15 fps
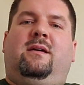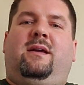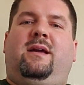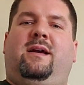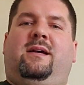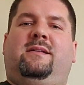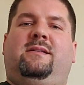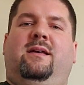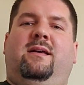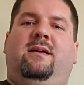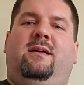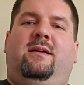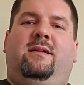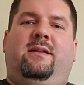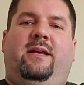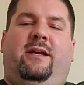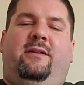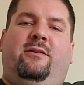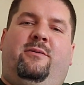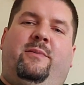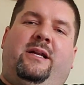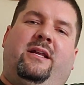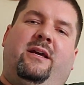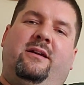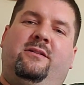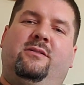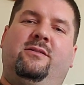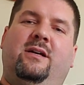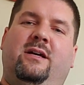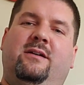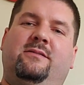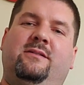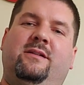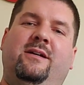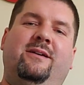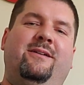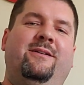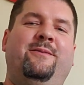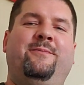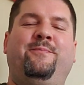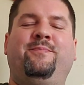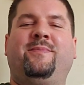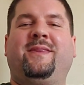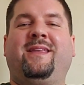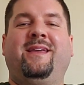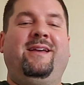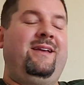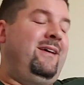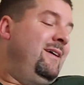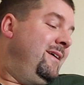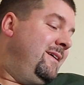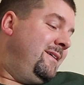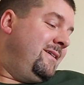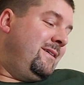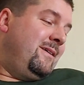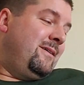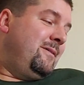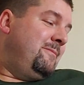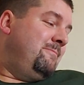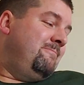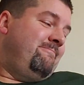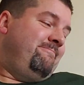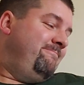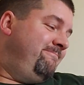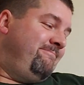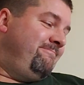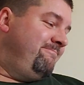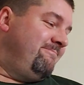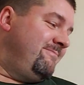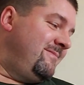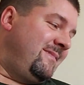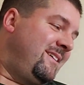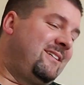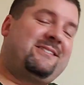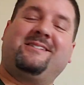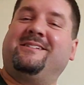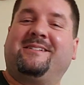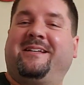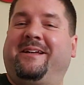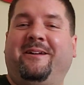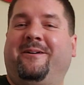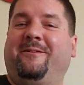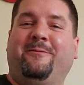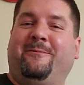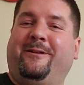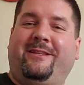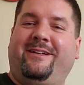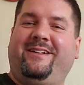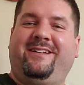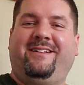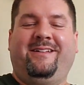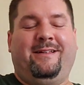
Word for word: Hey guys, Dan Hood, Big DH 2000 here. Um, let's just get on with it.